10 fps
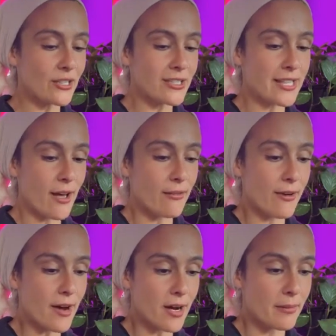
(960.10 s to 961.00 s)
yourself
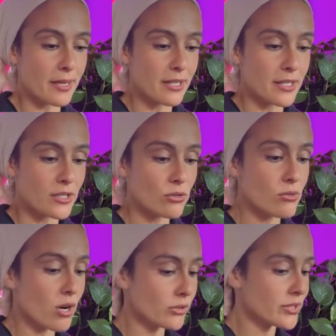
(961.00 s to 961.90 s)
up to
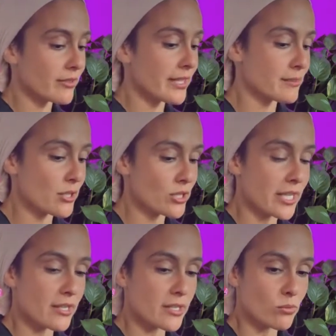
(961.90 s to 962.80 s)
cultivate as much
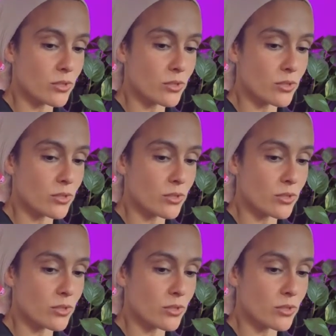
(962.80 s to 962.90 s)
light in this